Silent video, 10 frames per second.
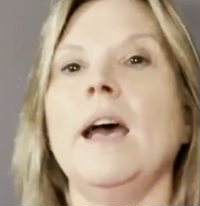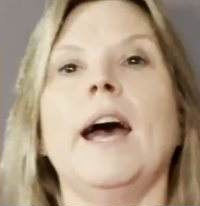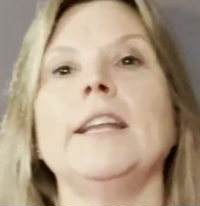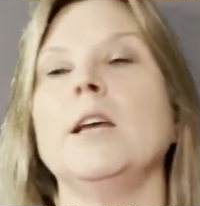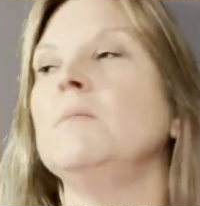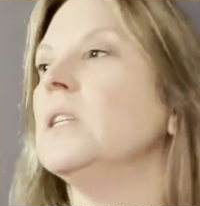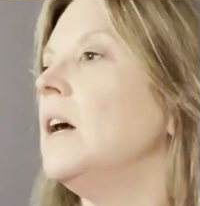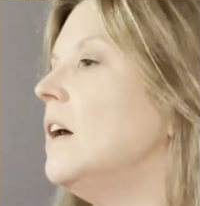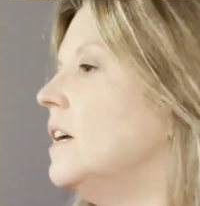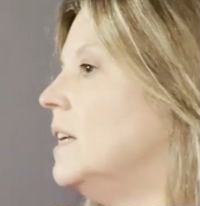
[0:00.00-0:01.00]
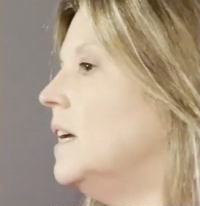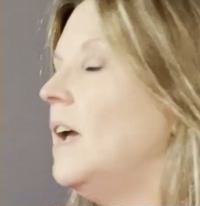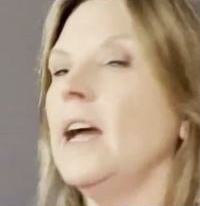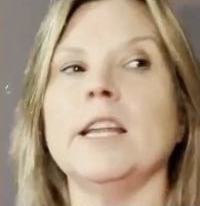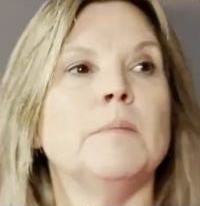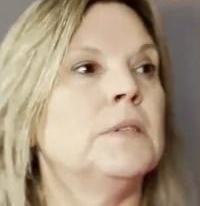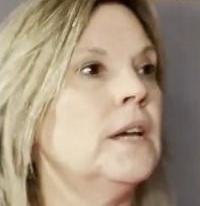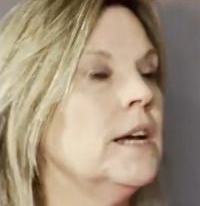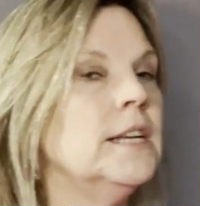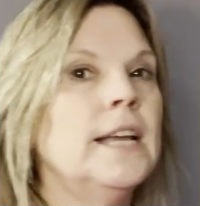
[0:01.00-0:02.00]
and I'm turning and I'm
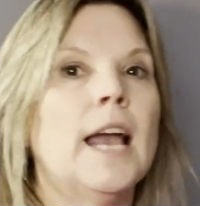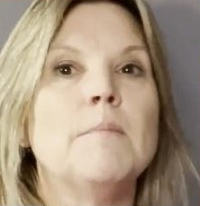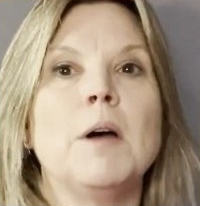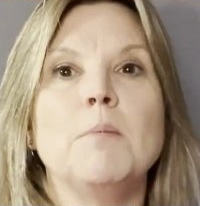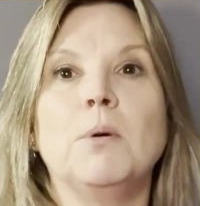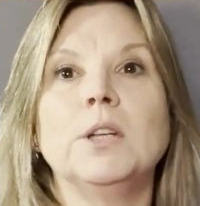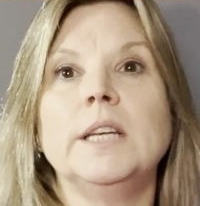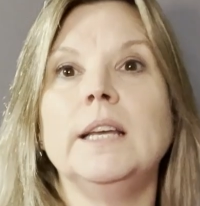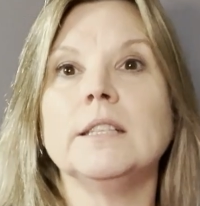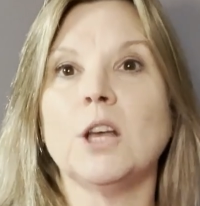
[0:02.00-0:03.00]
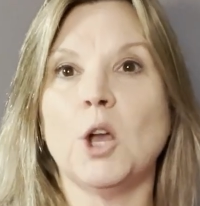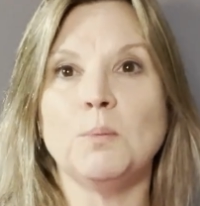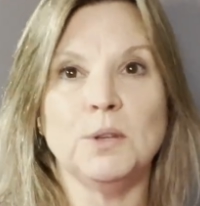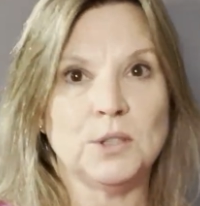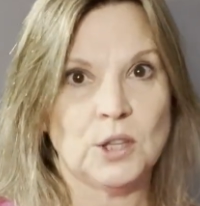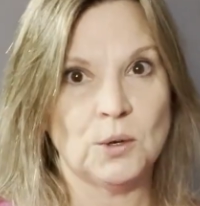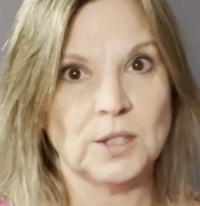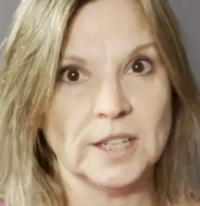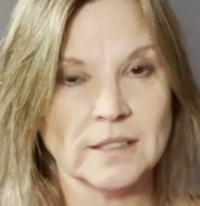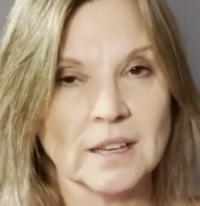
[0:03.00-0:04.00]
turning, and my body is open to the
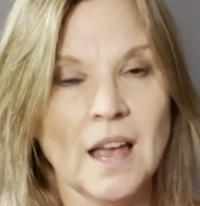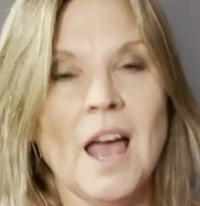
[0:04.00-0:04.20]
audience.